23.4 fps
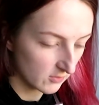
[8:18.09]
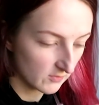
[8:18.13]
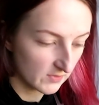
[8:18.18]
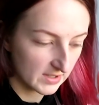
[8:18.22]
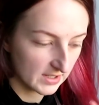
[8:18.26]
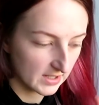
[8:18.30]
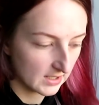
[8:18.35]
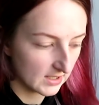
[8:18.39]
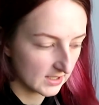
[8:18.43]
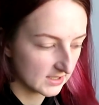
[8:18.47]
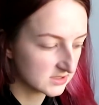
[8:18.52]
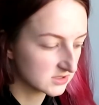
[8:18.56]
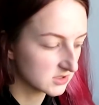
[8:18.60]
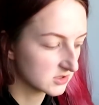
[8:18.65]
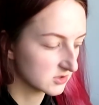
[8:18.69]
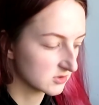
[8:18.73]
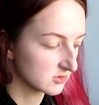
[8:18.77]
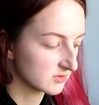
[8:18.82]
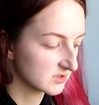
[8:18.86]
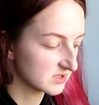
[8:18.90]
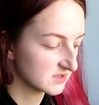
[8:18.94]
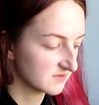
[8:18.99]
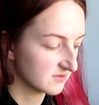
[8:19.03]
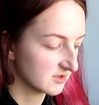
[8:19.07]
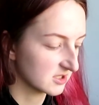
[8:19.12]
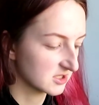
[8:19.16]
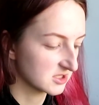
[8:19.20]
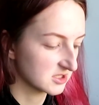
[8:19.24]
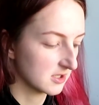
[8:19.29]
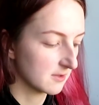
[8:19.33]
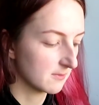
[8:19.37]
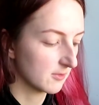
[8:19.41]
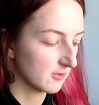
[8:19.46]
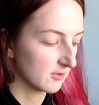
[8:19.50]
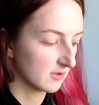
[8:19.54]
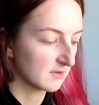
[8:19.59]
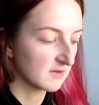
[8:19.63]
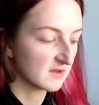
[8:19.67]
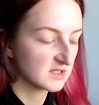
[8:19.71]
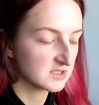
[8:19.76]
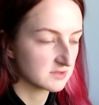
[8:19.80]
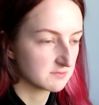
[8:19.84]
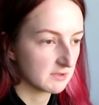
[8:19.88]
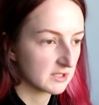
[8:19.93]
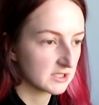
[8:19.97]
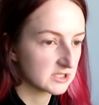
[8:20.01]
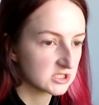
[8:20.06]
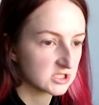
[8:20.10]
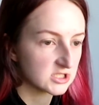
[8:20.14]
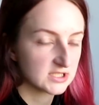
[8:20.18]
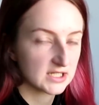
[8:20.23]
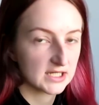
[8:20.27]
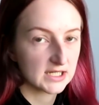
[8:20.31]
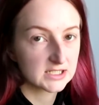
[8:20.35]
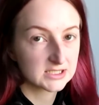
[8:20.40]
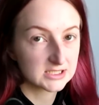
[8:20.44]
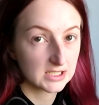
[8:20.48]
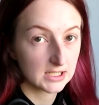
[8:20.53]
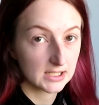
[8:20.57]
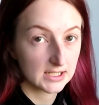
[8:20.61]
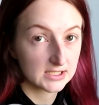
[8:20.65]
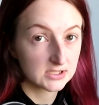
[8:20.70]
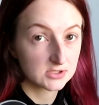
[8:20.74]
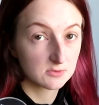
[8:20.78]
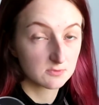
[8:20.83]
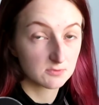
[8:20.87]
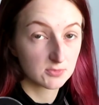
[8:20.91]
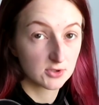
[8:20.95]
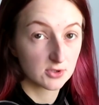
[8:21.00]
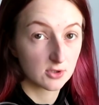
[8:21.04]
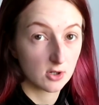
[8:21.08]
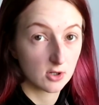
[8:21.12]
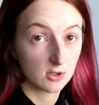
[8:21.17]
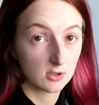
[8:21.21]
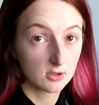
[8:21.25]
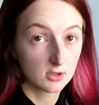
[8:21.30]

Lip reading: What I like to do is, for example, with these patches, I actually like to put